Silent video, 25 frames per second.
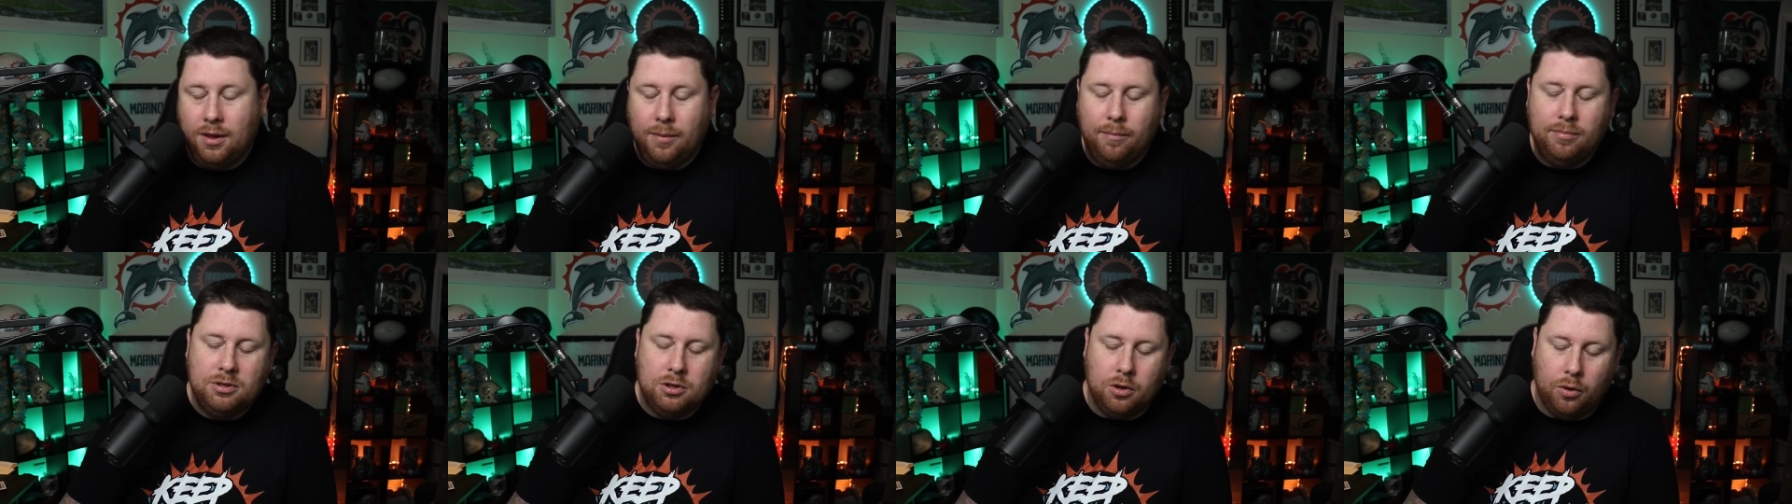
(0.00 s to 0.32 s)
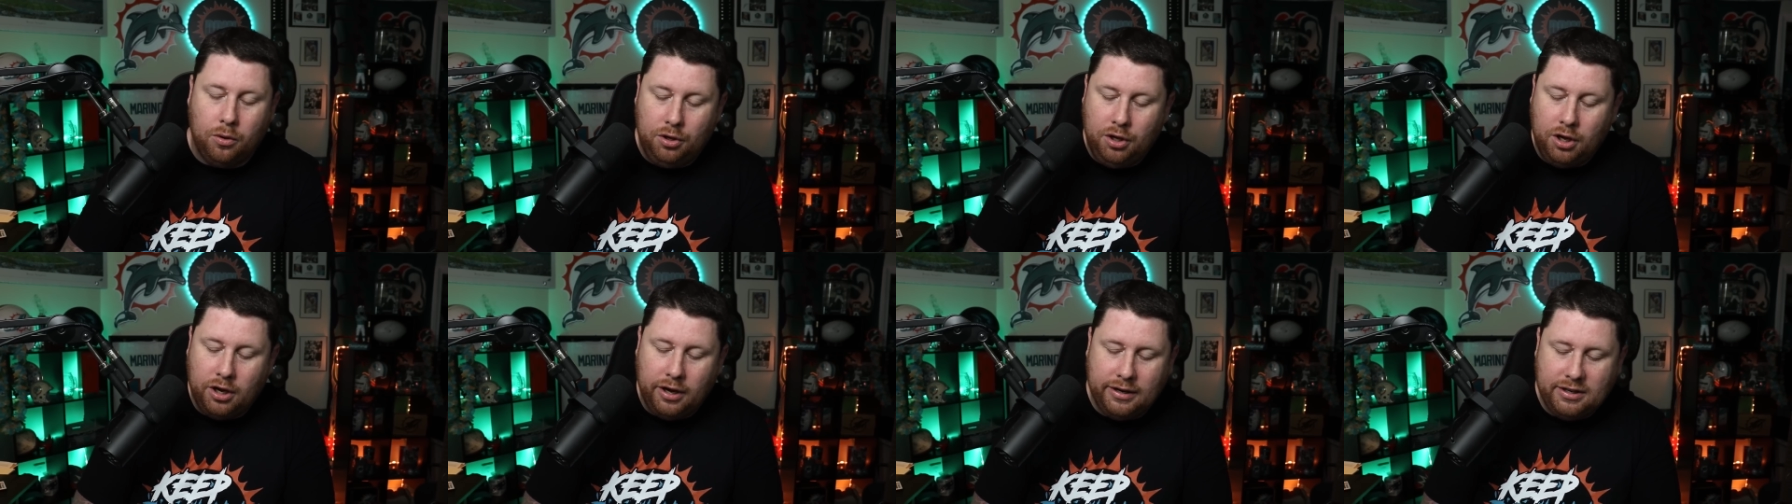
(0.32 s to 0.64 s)
So
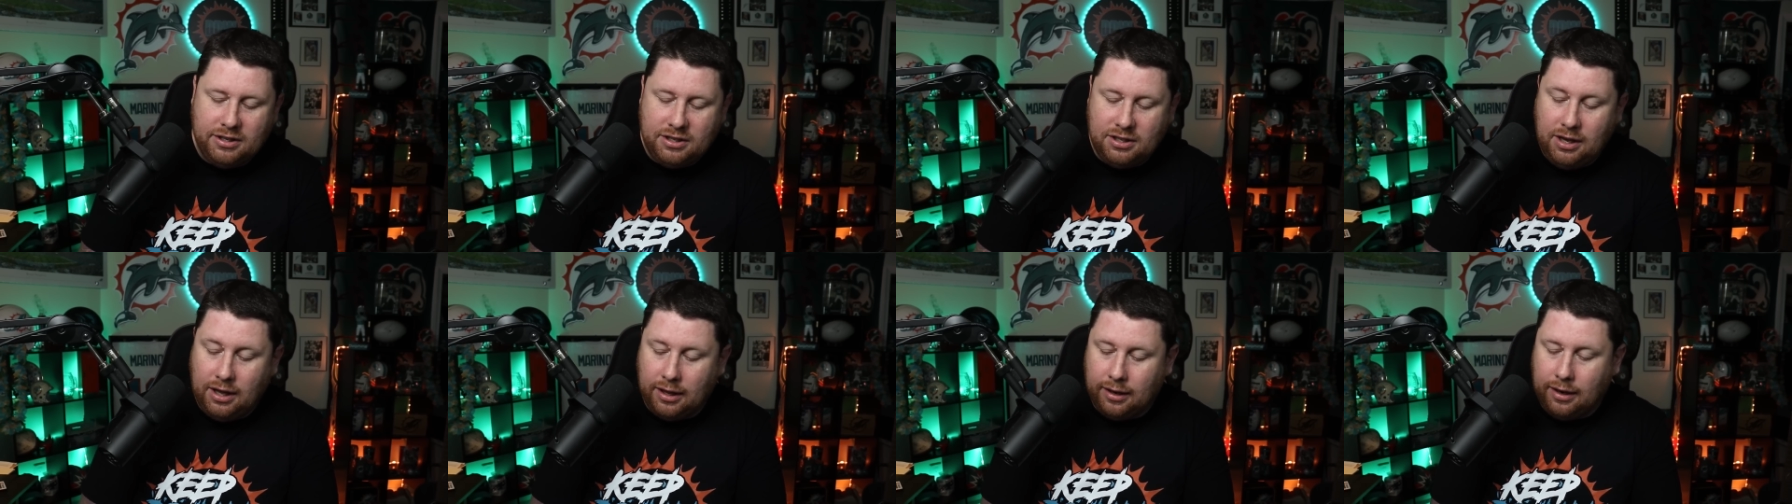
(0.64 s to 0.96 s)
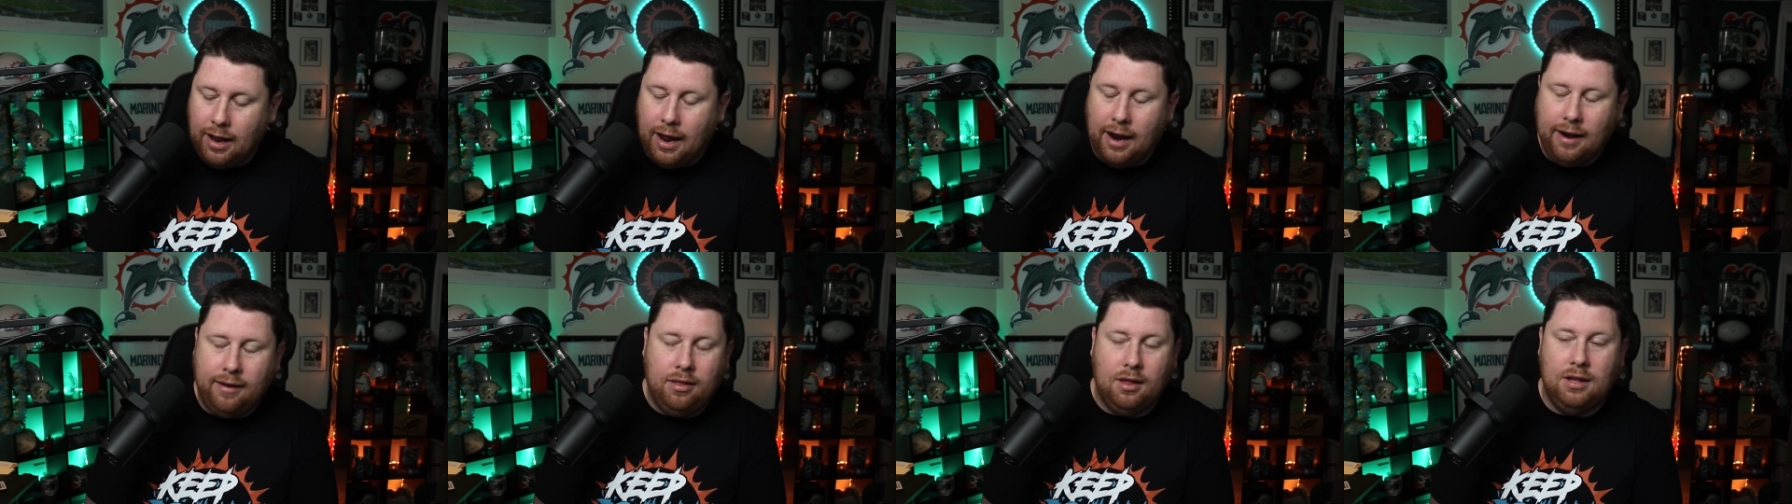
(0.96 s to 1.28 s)
you're going to see a
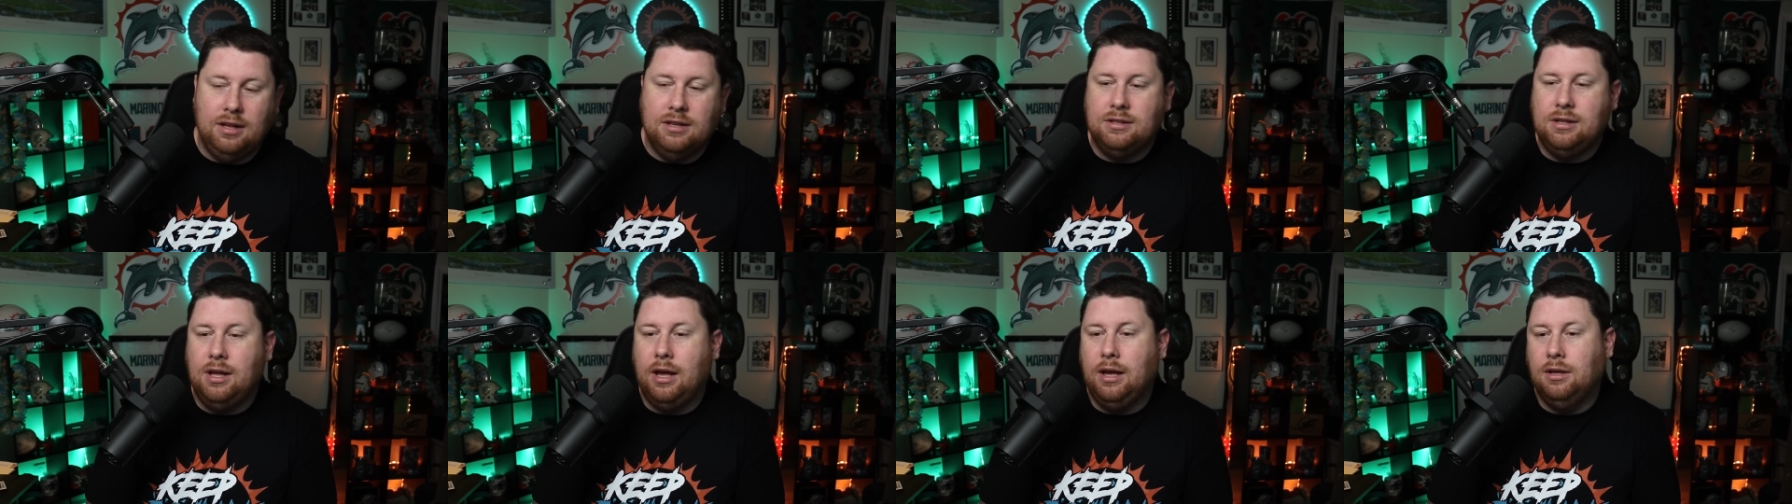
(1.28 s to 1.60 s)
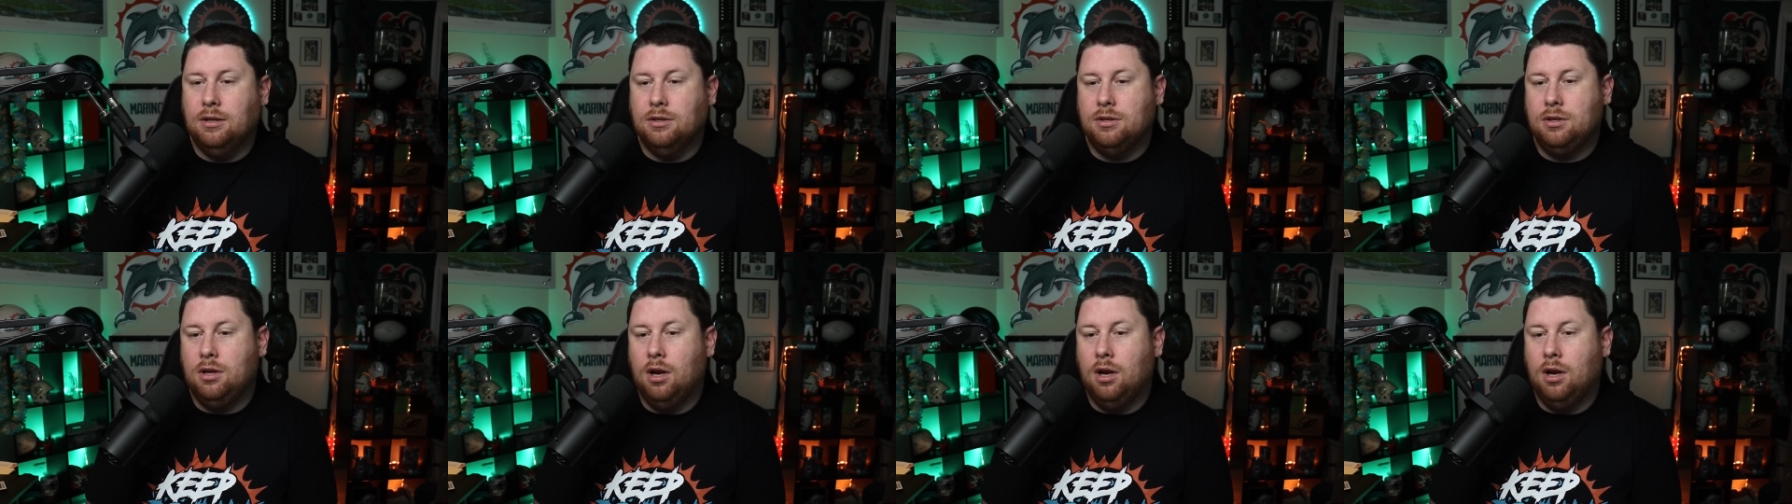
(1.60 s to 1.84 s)
lot of these things.